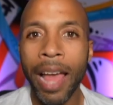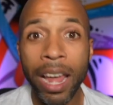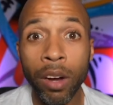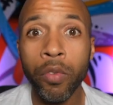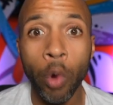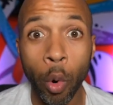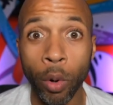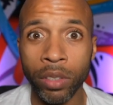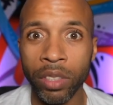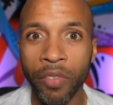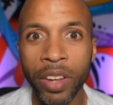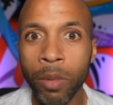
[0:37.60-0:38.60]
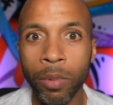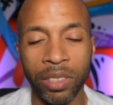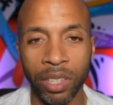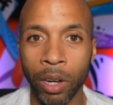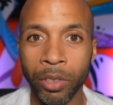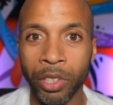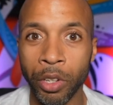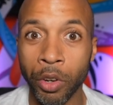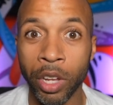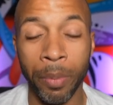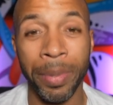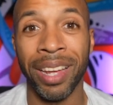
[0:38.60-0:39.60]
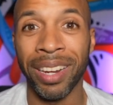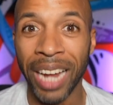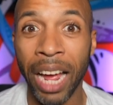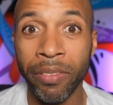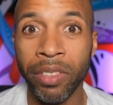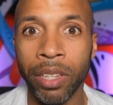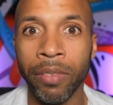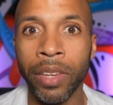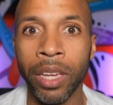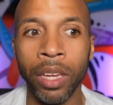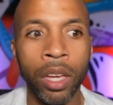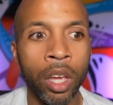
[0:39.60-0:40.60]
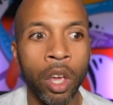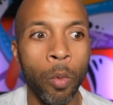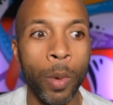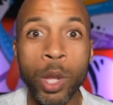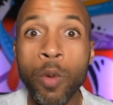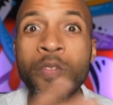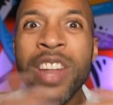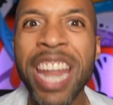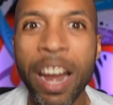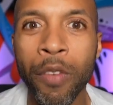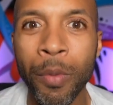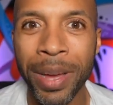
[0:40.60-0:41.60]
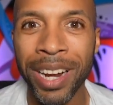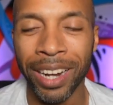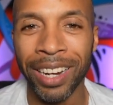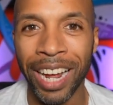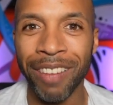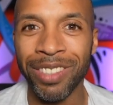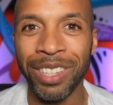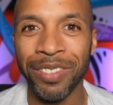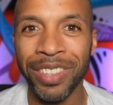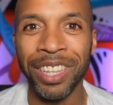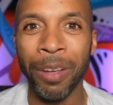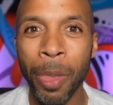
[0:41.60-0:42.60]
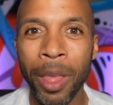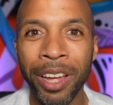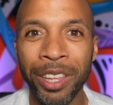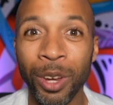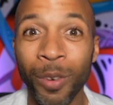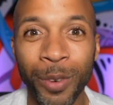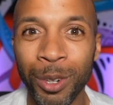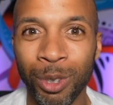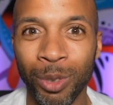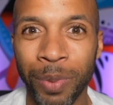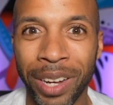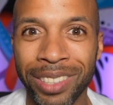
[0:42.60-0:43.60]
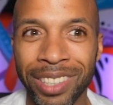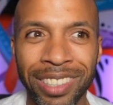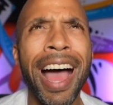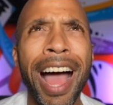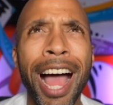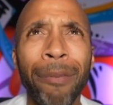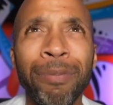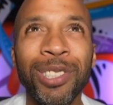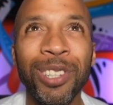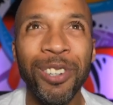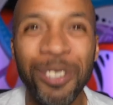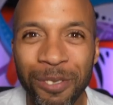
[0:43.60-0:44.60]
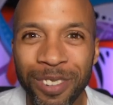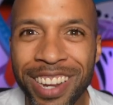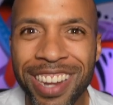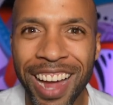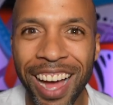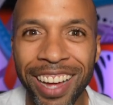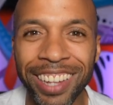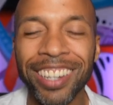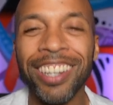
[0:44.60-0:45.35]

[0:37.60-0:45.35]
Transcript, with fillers: And of course, if anyone tells you you're gonna be on live TV when you've never been on live TV, your first response is absolutely not.